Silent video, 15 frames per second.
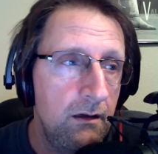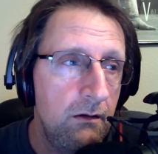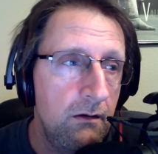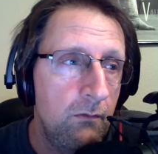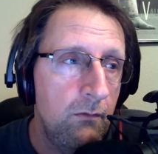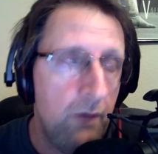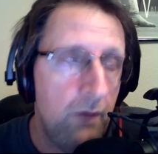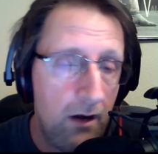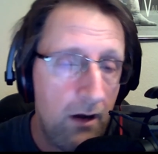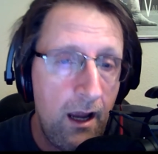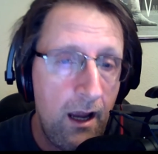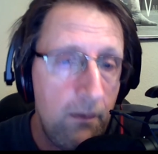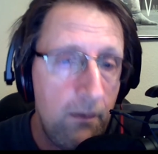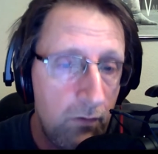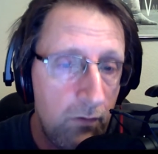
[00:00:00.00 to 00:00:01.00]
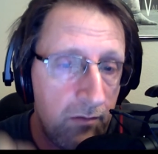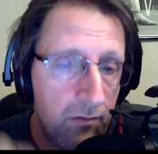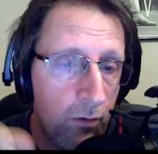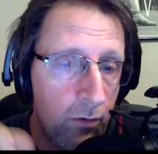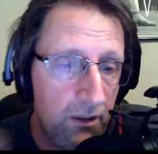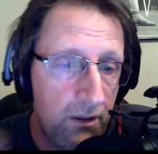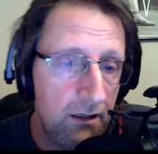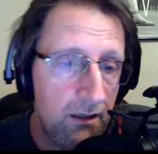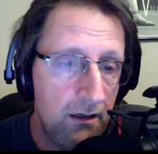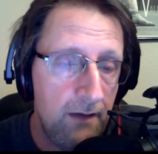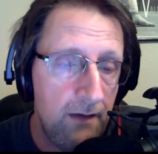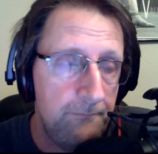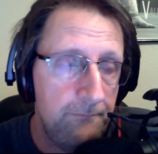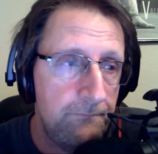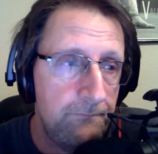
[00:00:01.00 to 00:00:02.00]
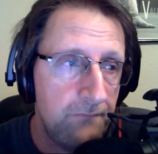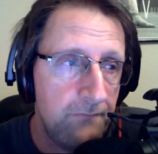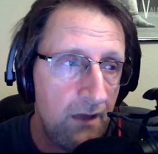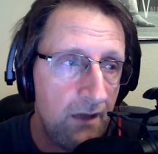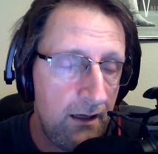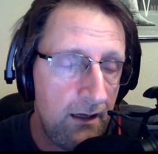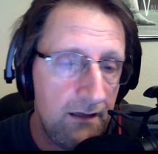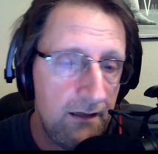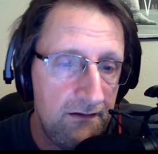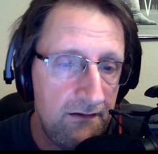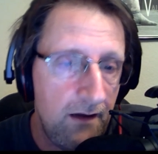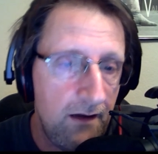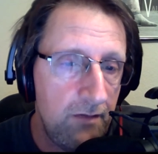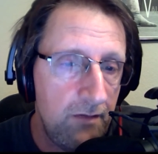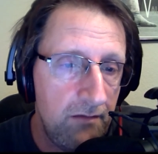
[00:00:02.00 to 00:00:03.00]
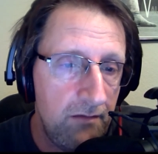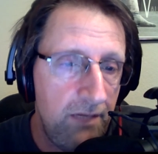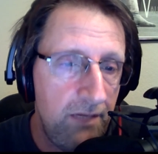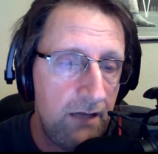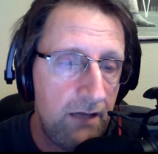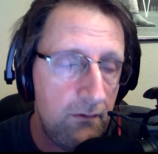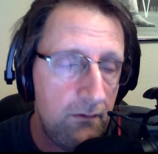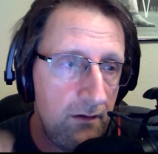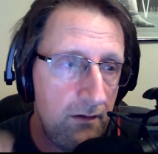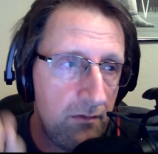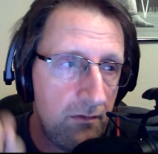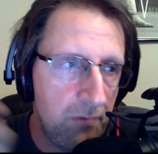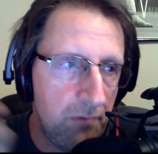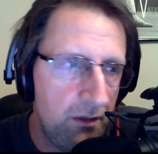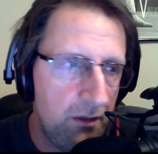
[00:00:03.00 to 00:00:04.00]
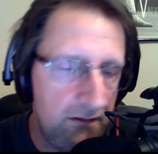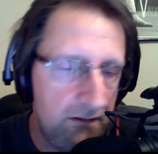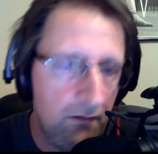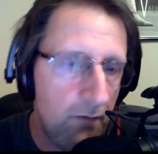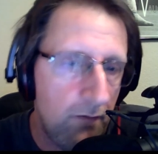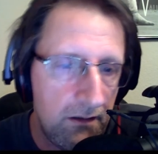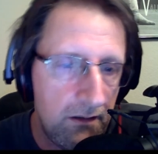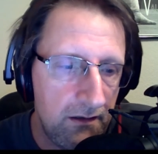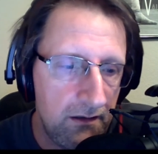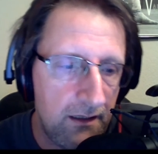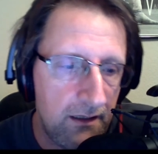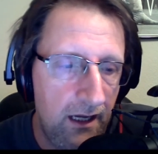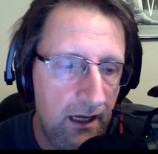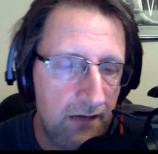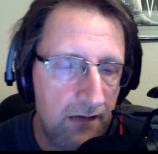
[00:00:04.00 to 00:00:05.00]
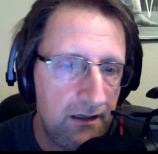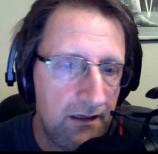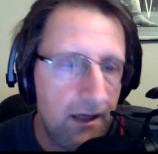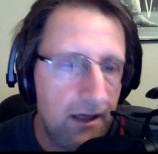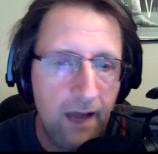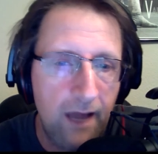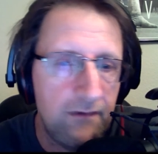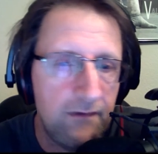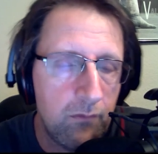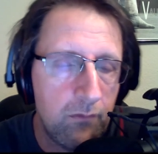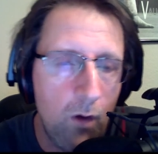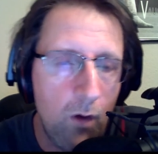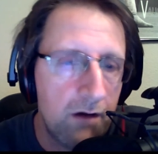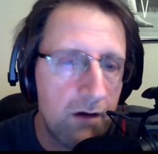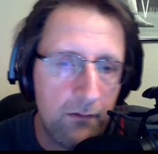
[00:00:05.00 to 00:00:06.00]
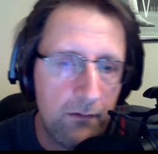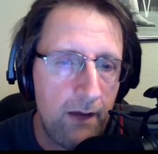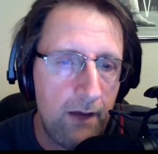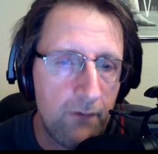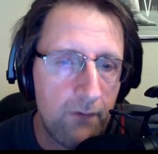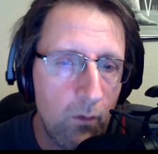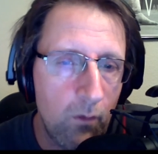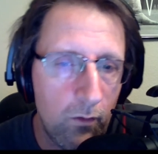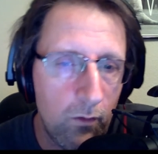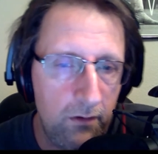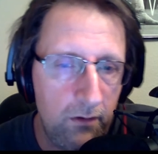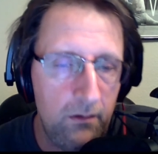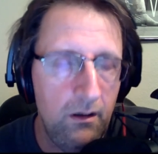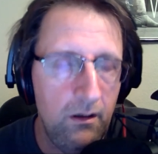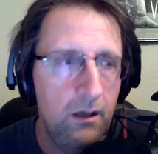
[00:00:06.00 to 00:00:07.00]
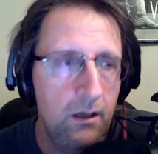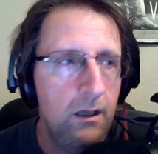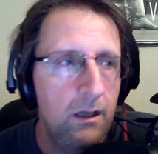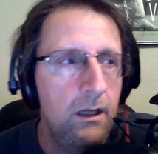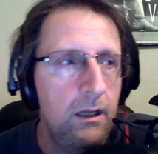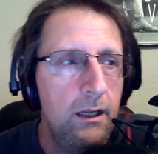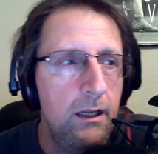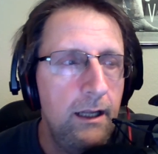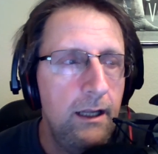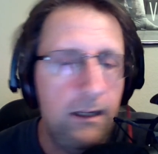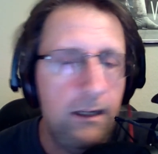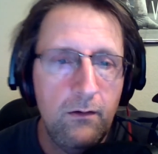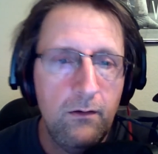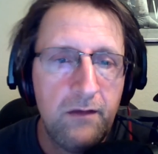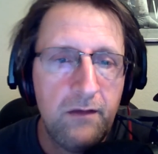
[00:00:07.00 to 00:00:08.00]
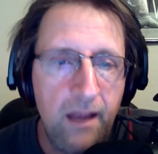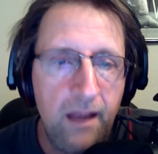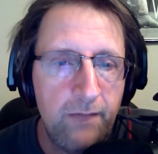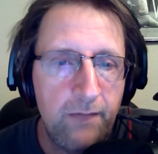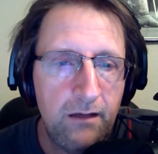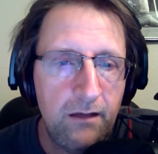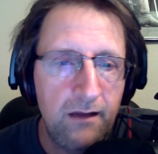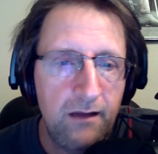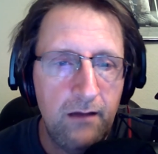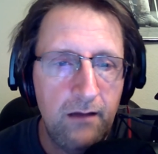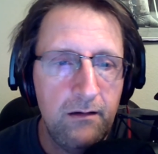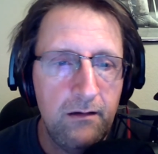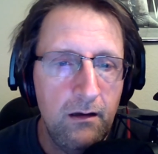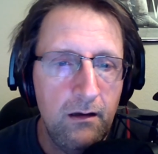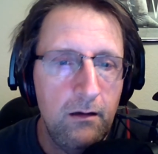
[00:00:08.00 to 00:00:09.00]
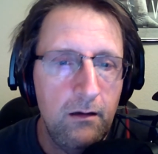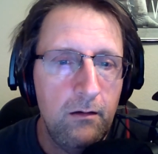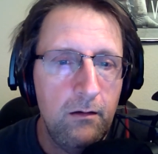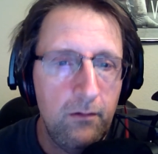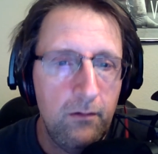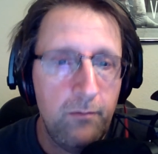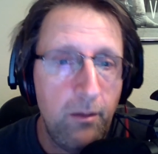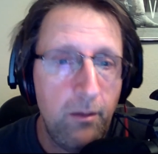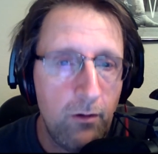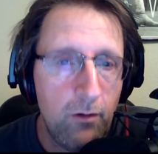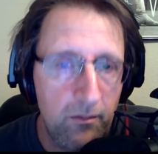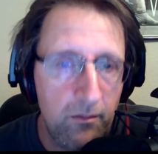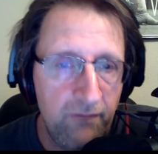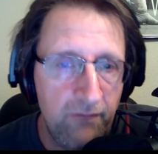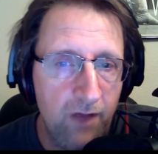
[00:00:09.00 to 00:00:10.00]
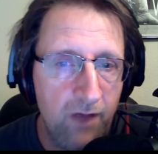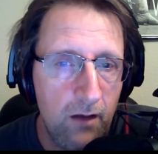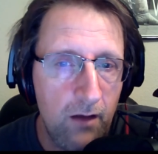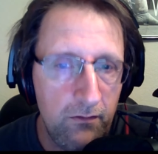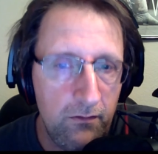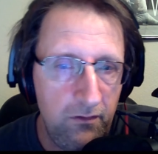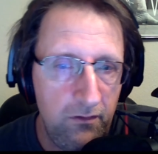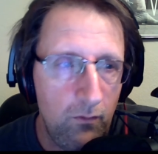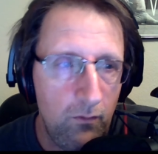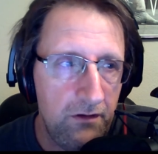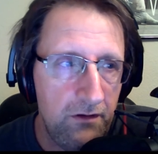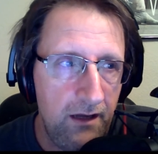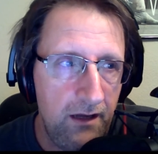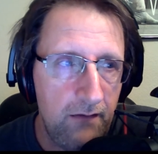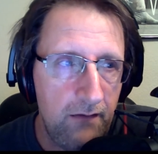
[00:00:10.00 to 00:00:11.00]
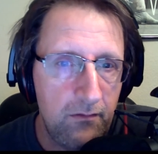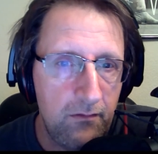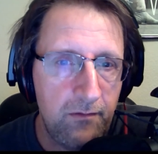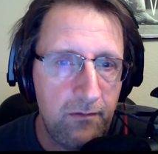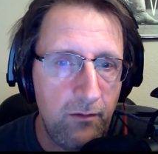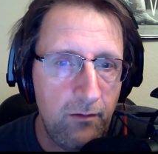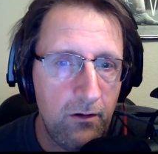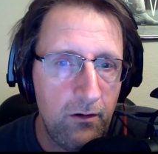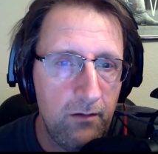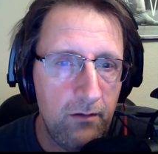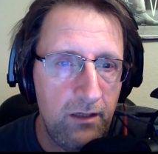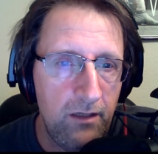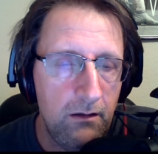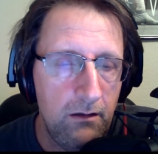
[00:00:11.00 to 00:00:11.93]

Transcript: where I was putting, I got a job as a baker and I was putting donuts in a case, and the guy just walks around the corner and he looks at me and says, there are people going to be following you one day. There's people going to be